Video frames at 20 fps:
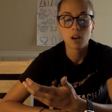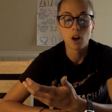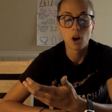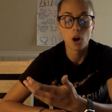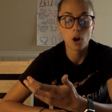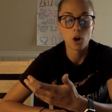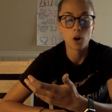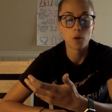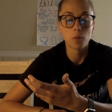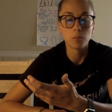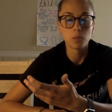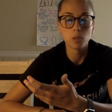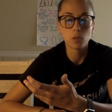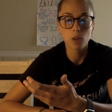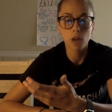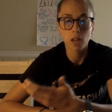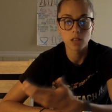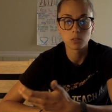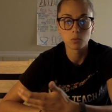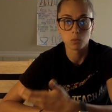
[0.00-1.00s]
um, you
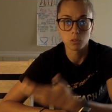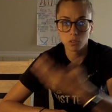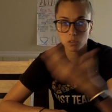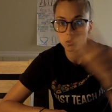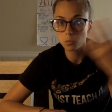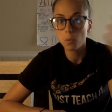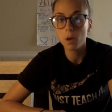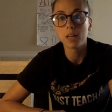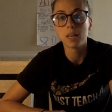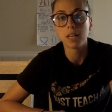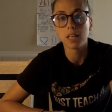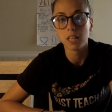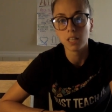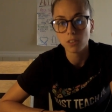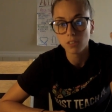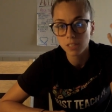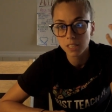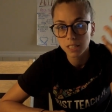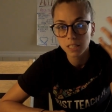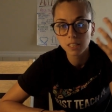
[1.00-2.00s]
guys were sweating and
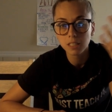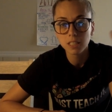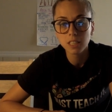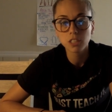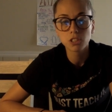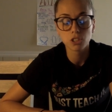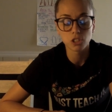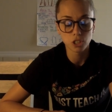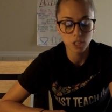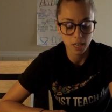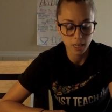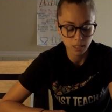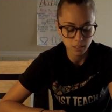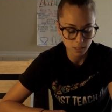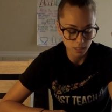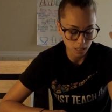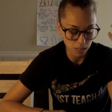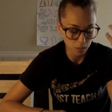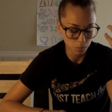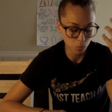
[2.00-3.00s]
you didn't need your
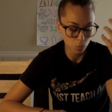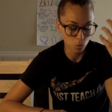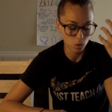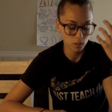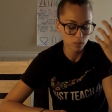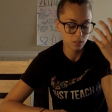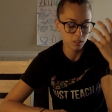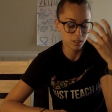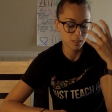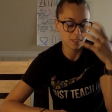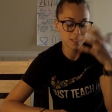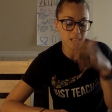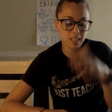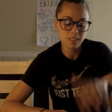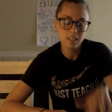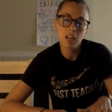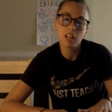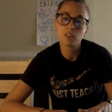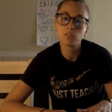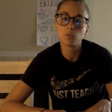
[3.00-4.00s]
jackets anymore. And that's
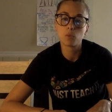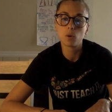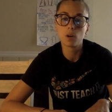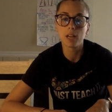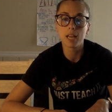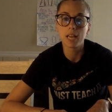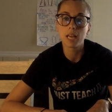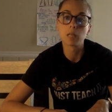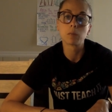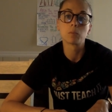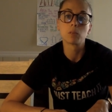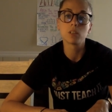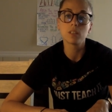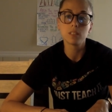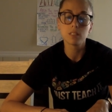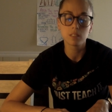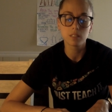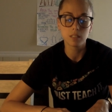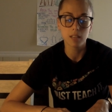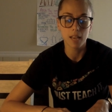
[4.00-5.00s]
kind of what Anne Marie
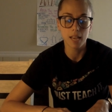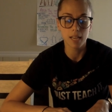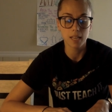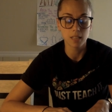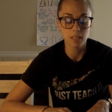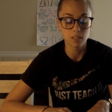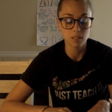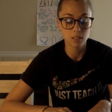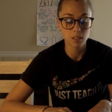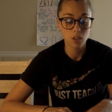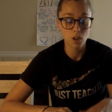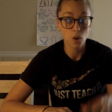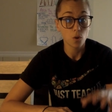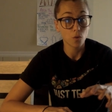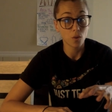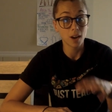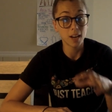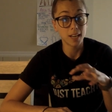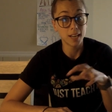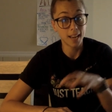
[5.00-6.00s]
is saying is
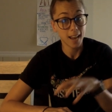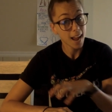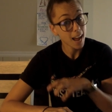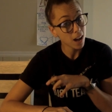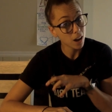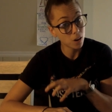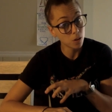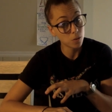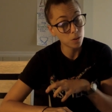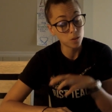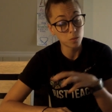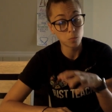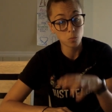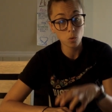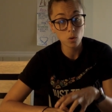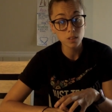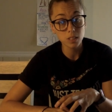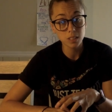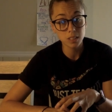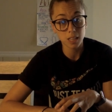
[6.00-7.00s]
right now in the
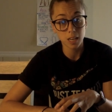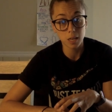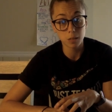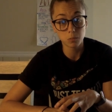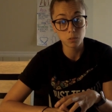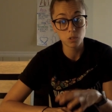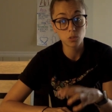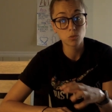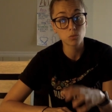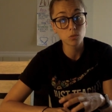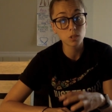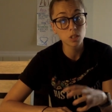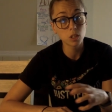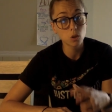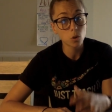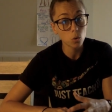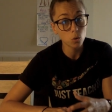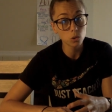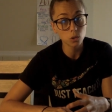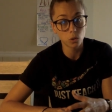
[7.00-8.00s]
morning time, she's really
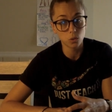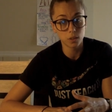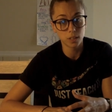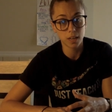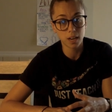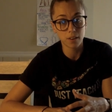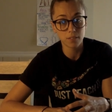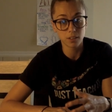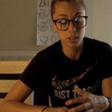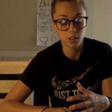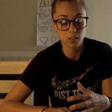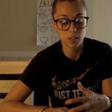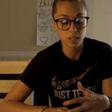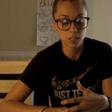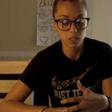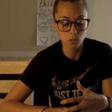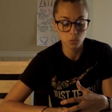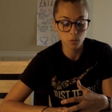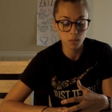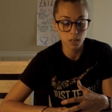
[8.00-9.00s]
cold only having a
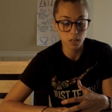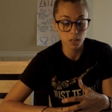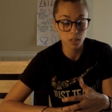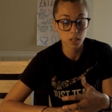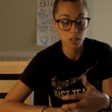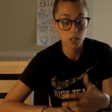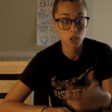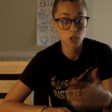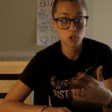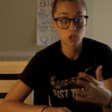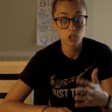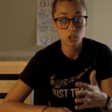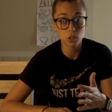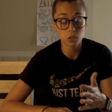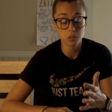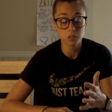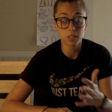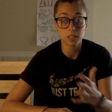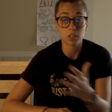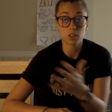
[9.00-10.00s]
light sweater. She
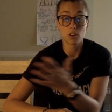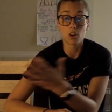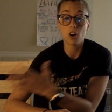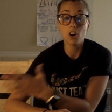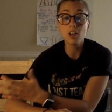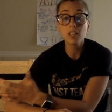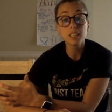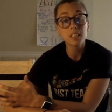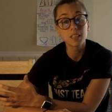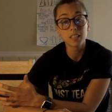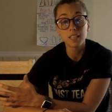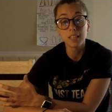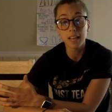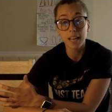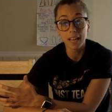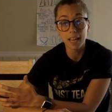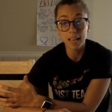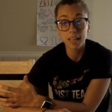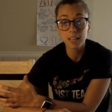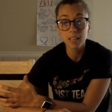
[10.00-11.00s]
knows later on in the
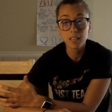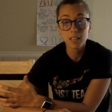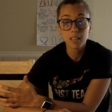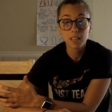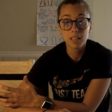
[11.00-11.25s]
day